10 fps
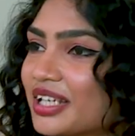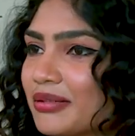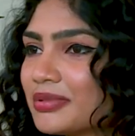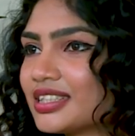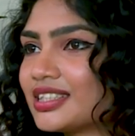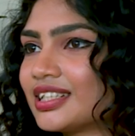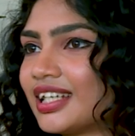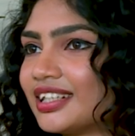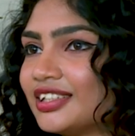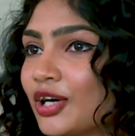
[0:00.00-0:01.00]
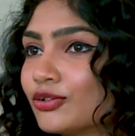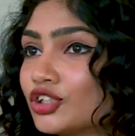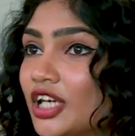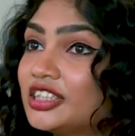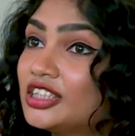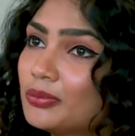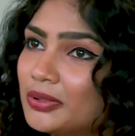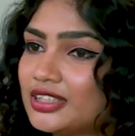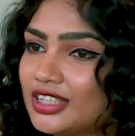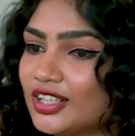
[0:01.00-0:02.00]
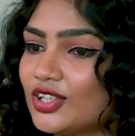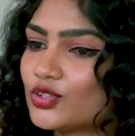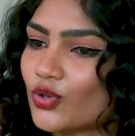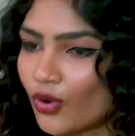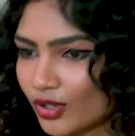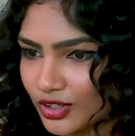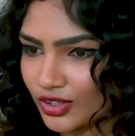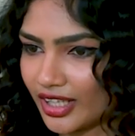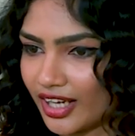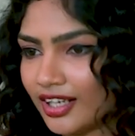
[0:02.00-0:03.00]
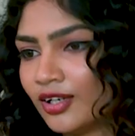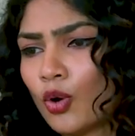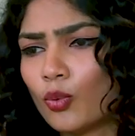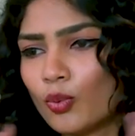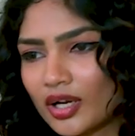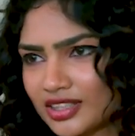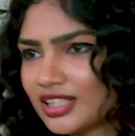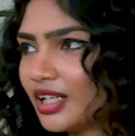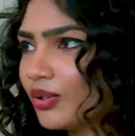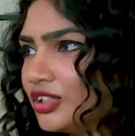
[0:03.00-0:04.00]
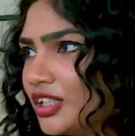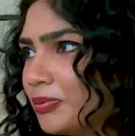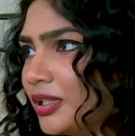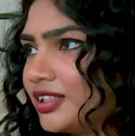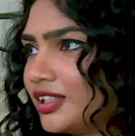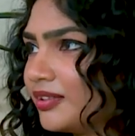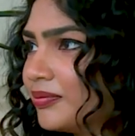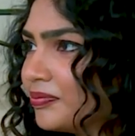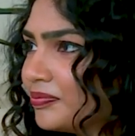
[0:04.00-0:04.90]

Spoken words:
tell me, Sisilal, now ChatGPT is also there. What is LinguaGPT?